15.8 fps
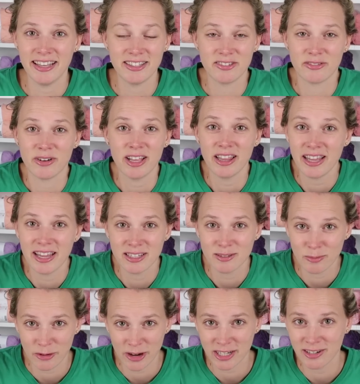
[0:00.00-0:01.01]
it's really
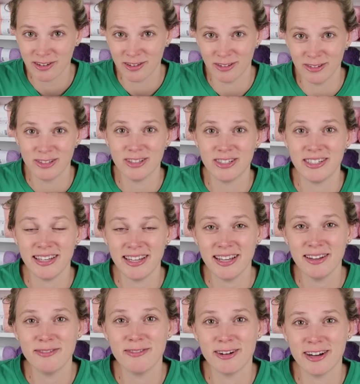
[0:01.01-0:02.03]
inspirational to
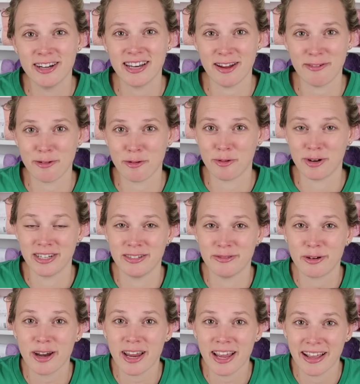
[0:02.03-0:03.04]
see what everyone is
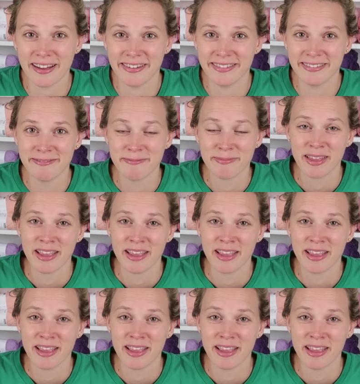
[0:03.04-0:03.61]
working on.